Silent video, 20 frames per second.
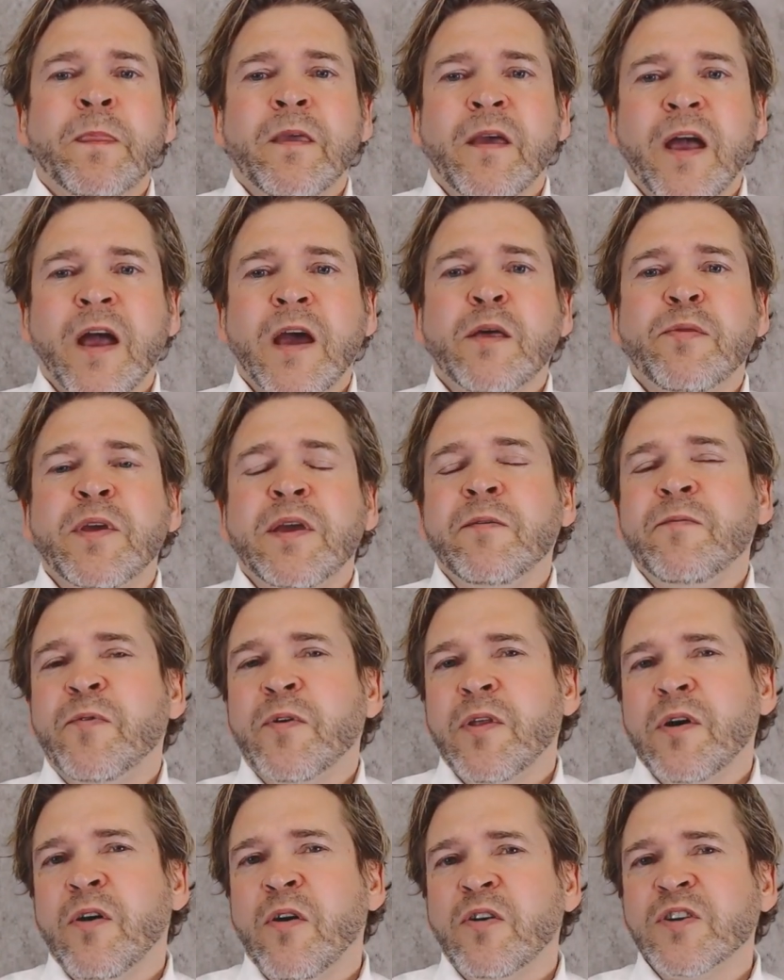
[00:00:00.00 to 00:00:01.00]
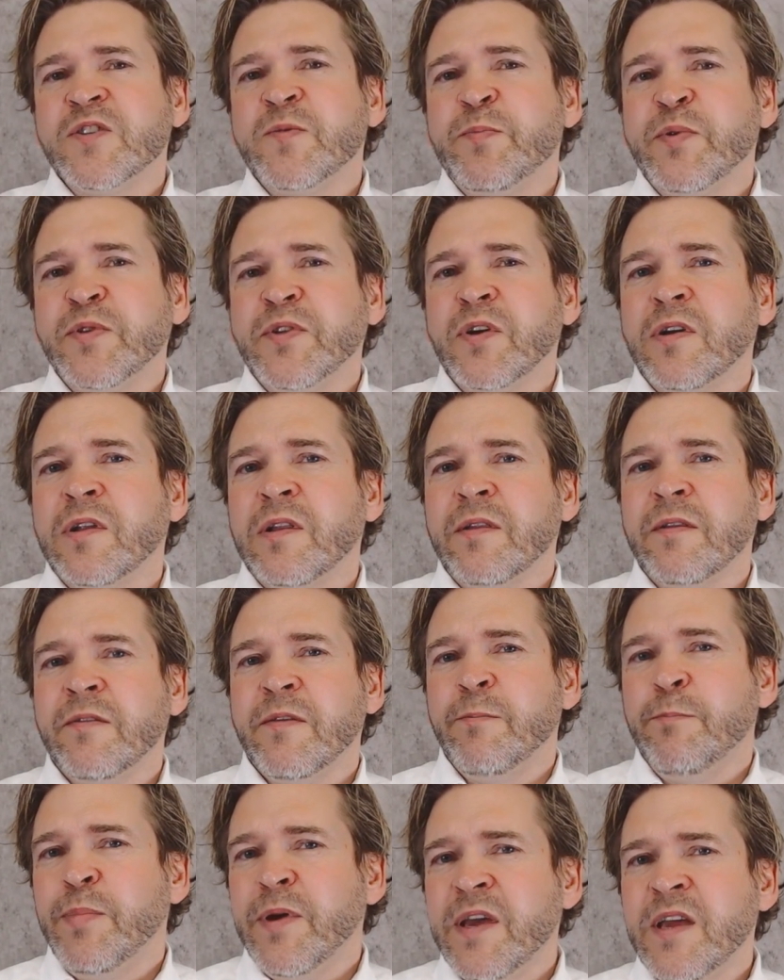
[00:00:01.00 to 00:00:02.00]
And I think for the hospital, the
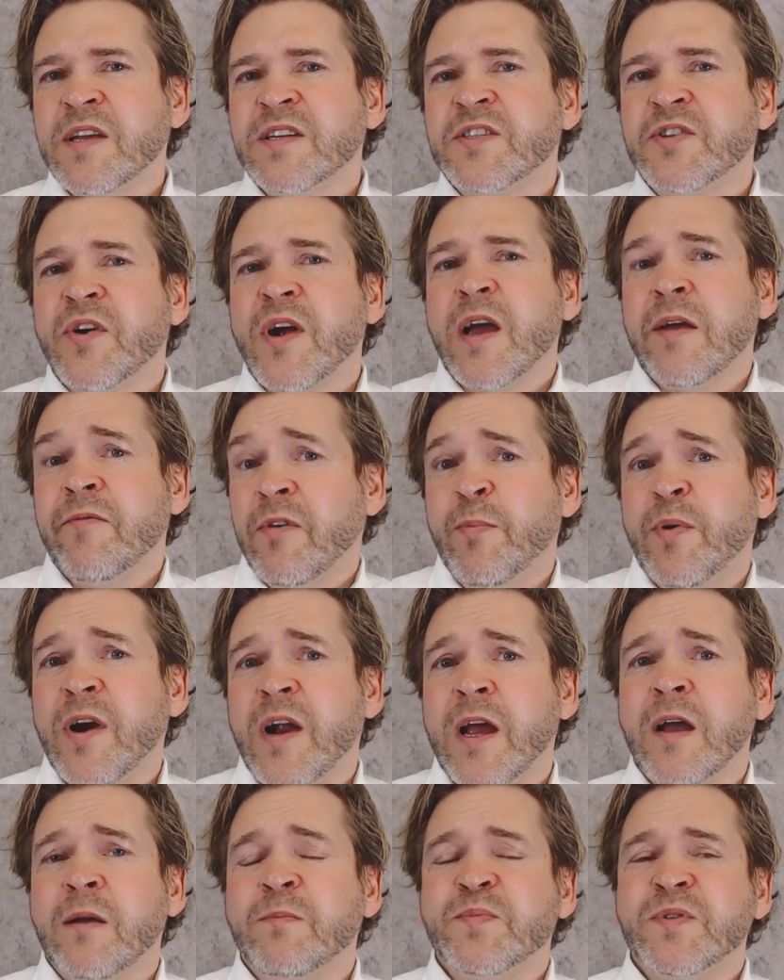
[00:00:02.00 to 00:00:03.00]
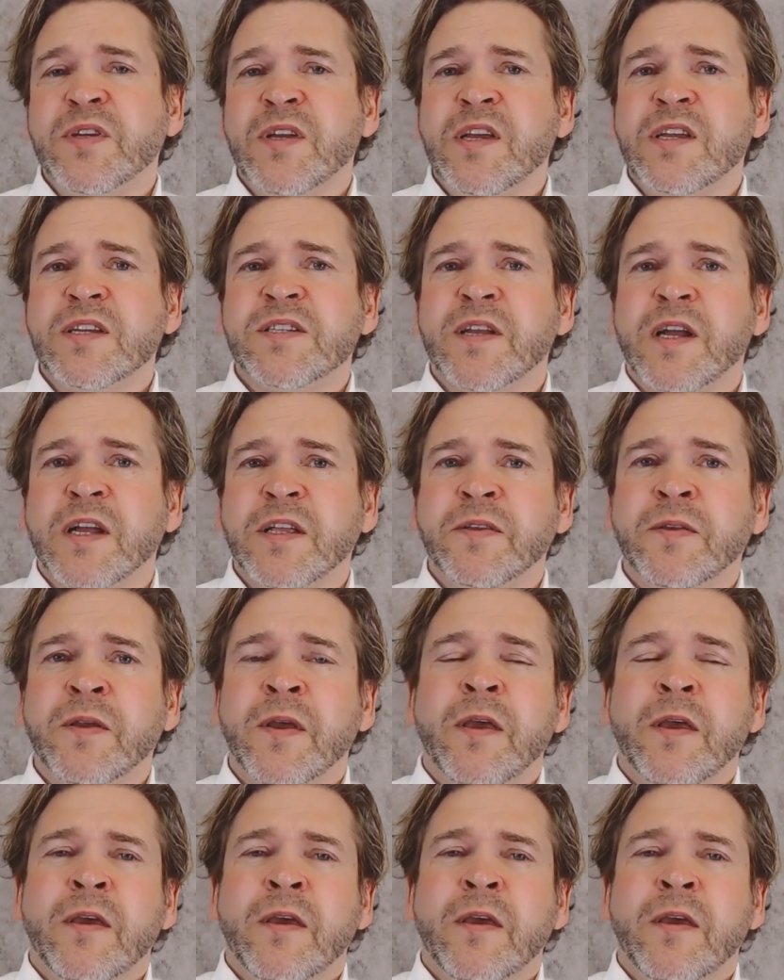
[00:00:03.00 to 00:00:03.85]
biggest driver perhaps is that